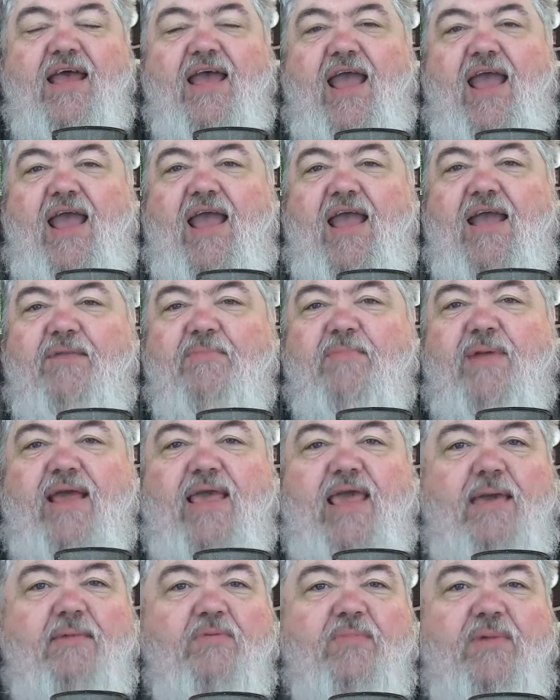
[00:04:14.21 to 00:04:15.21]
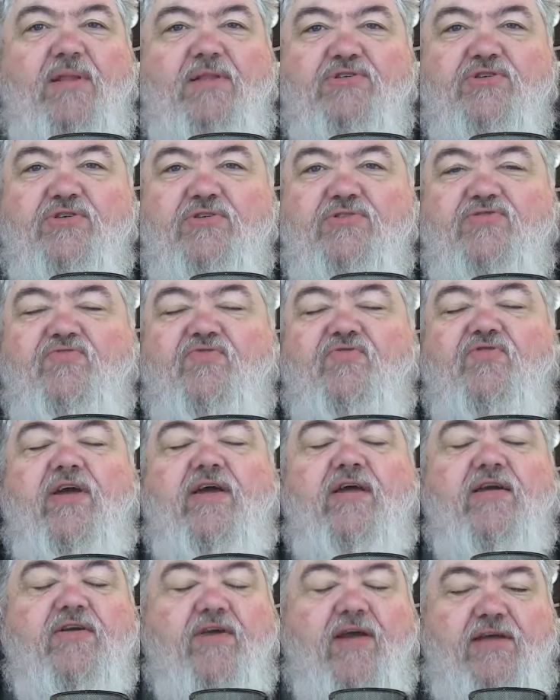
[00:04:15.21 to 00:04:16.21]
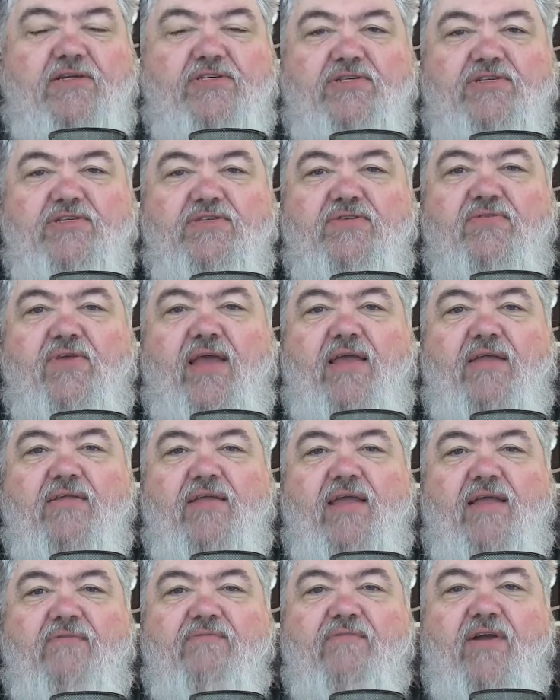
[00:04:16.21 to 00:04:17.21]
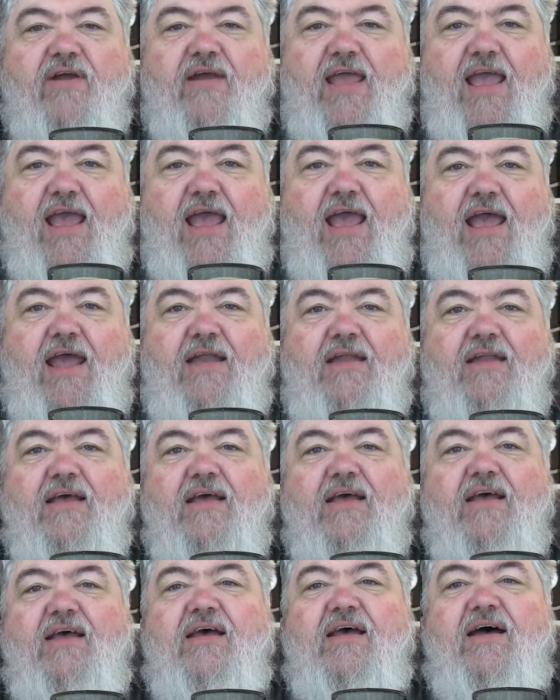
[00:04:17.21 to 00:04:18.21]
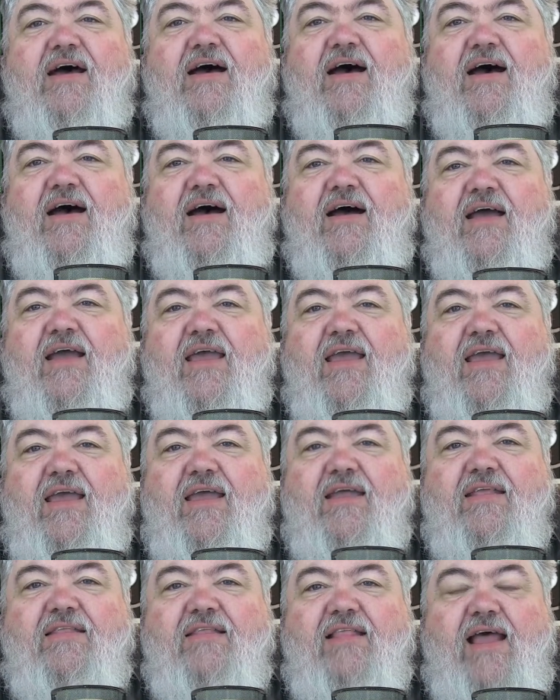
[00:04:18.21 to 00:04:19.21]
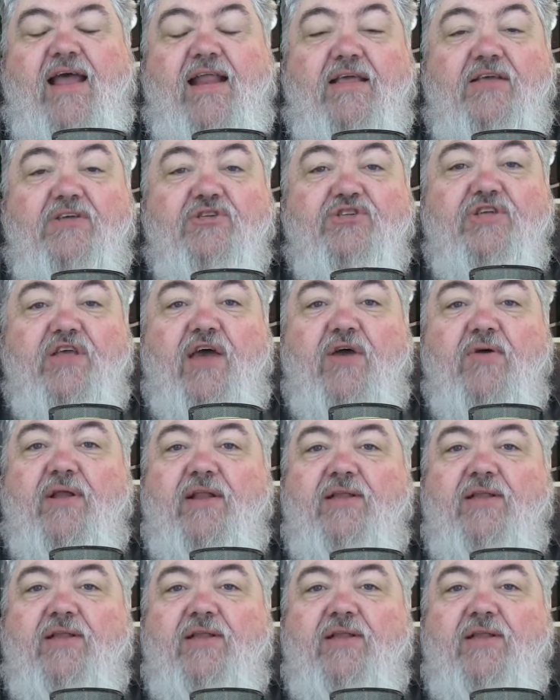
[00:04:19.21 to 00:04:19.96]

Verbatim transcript: And Mac Hammond Ministries is very gracious and very kind in letting us know.